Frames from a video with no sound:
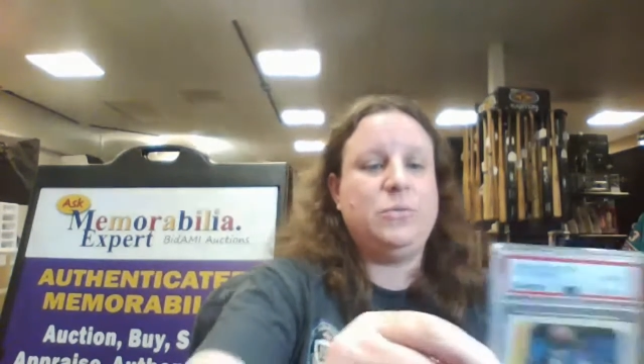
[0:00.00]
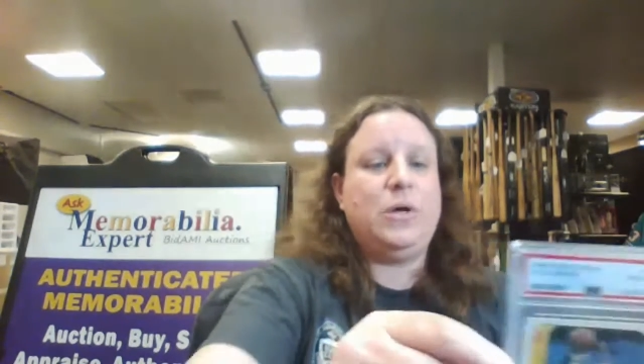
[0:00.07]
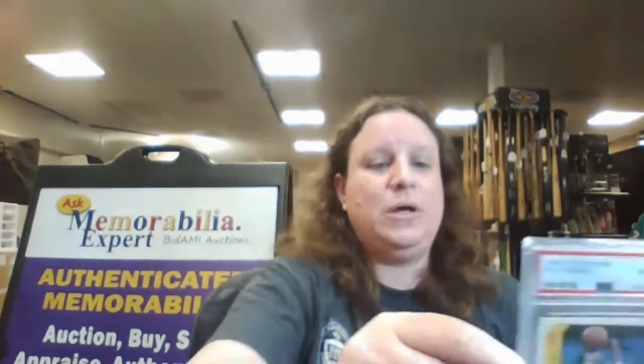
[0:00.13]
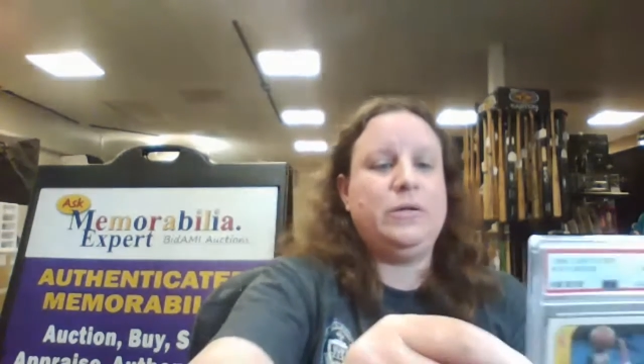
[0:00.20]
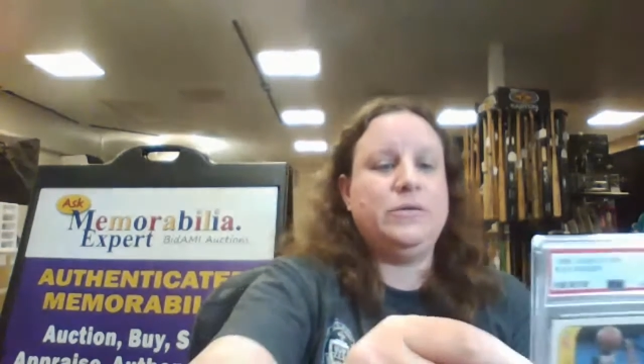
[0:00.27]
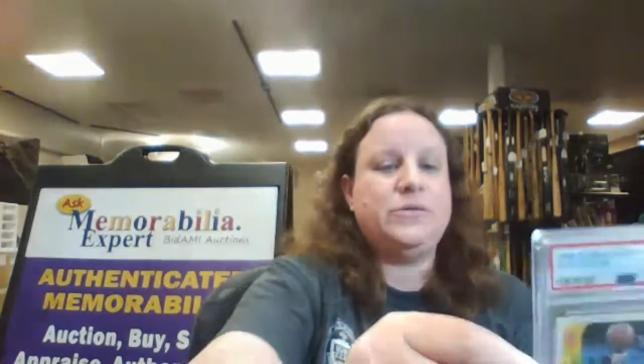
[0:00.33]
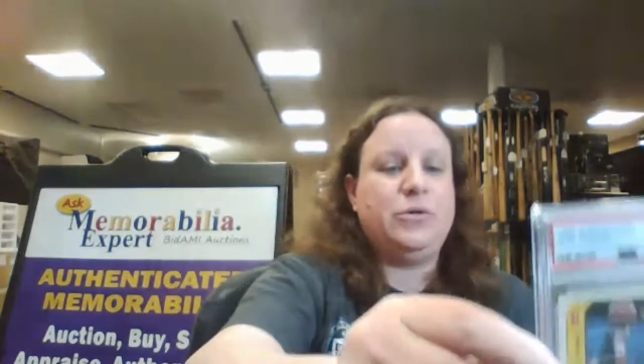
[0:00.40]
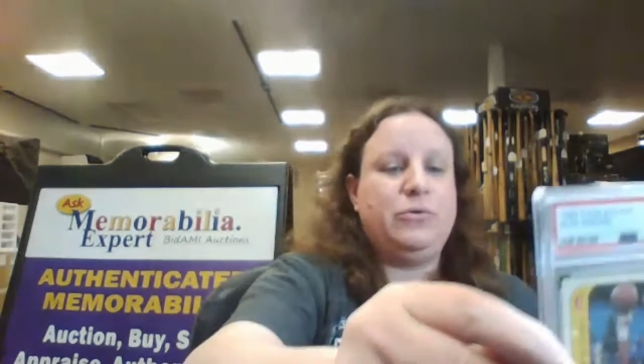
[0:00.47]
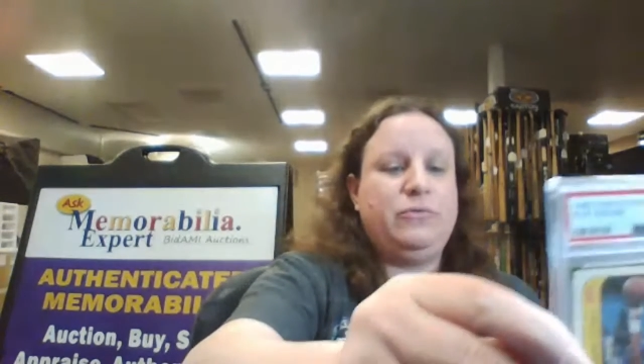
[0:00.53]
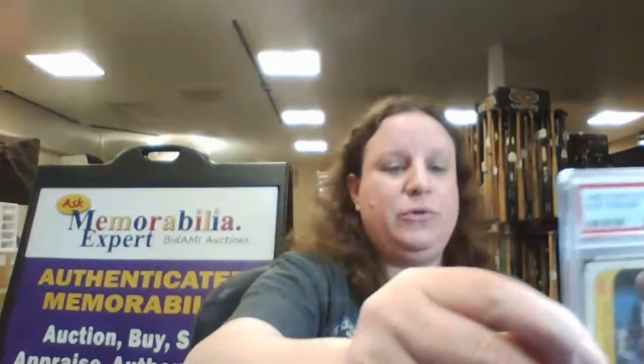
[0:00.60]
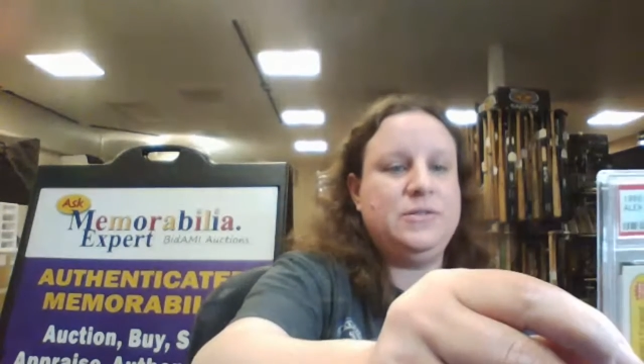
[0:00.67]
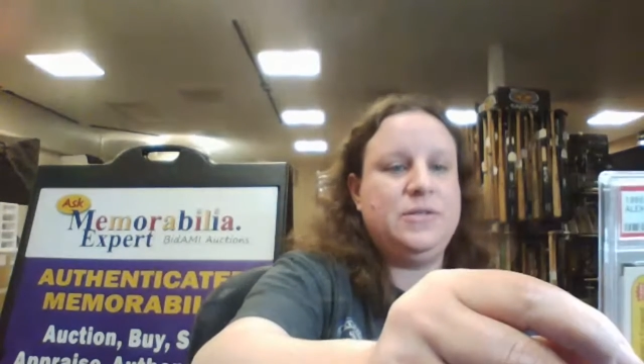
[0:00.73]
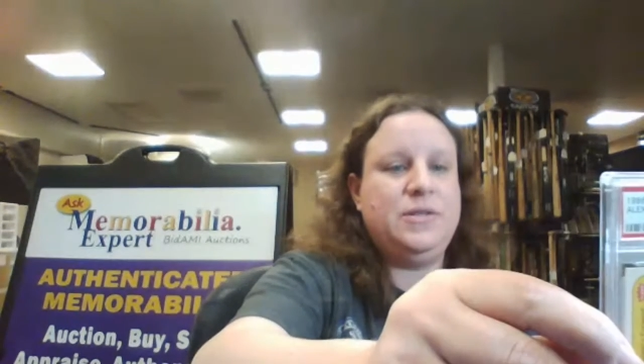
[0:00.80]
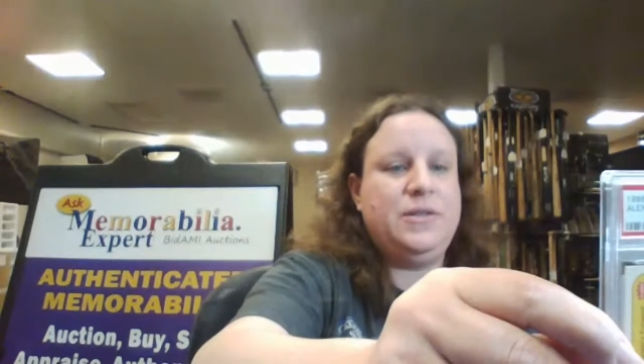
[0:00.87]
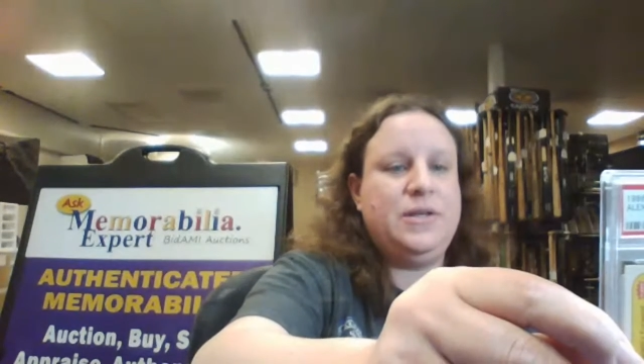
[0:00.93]
well. So if
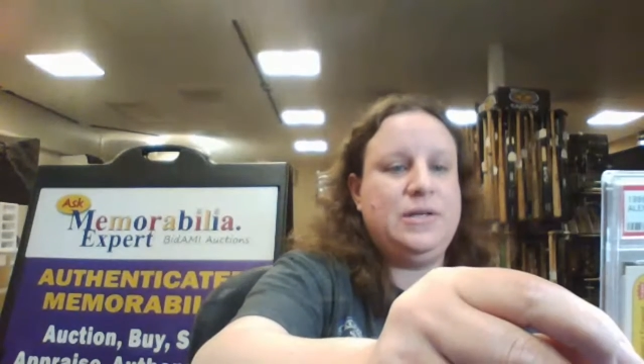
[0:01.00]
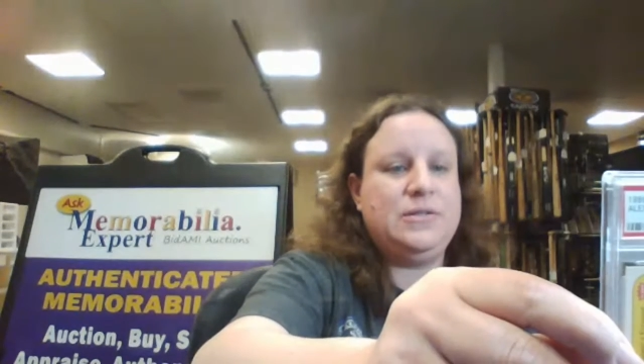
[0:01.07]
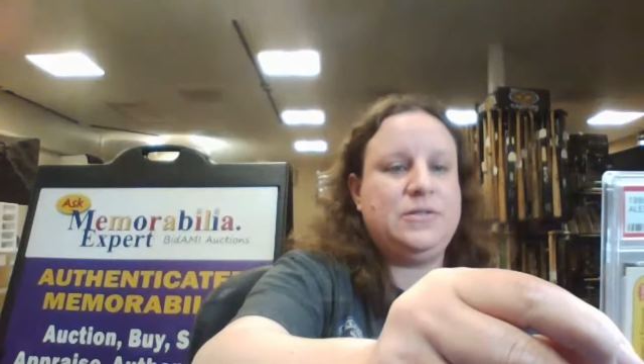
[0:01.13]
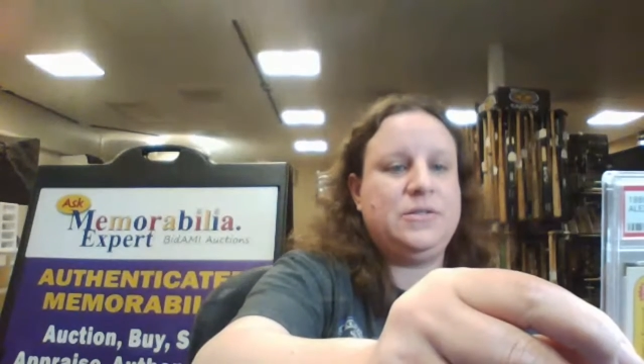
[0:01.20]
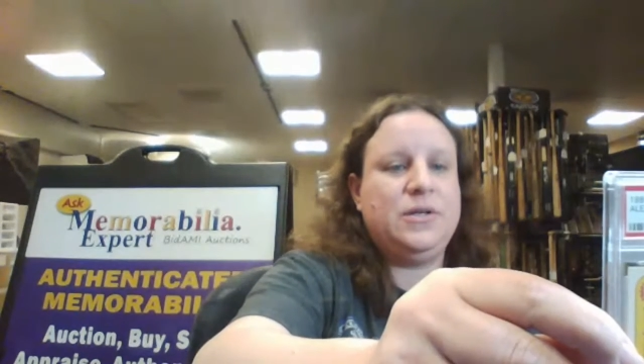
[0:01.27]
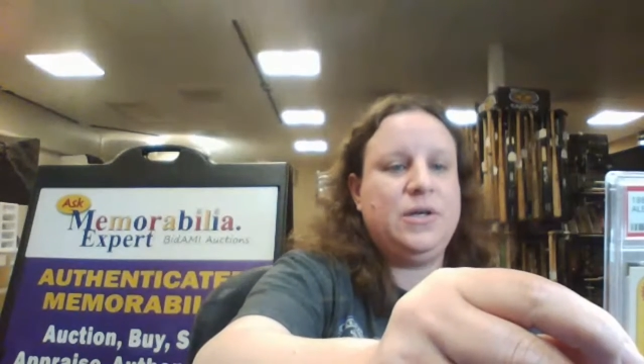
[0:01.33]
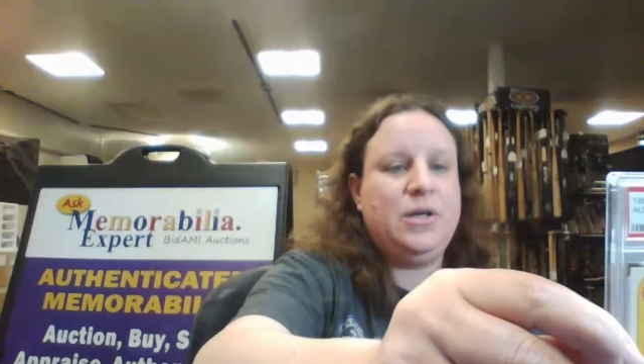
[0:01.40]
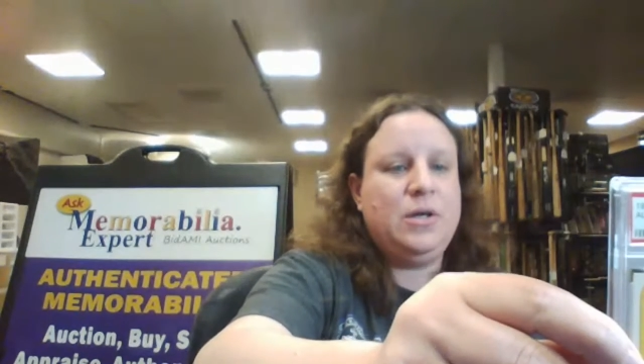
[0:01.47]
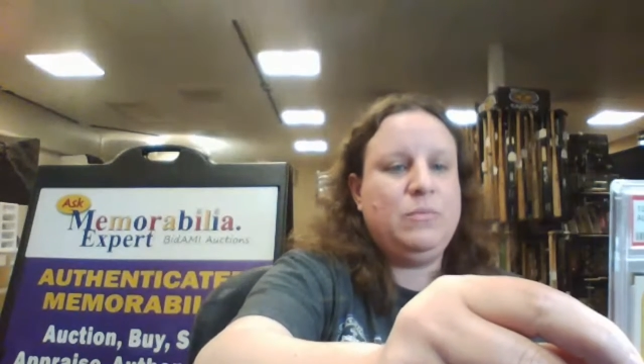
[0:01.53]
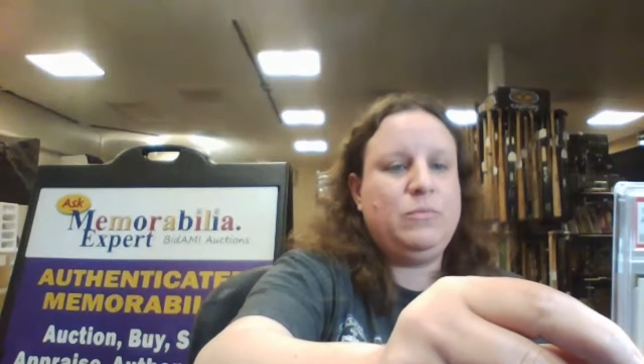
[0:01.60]
you're into this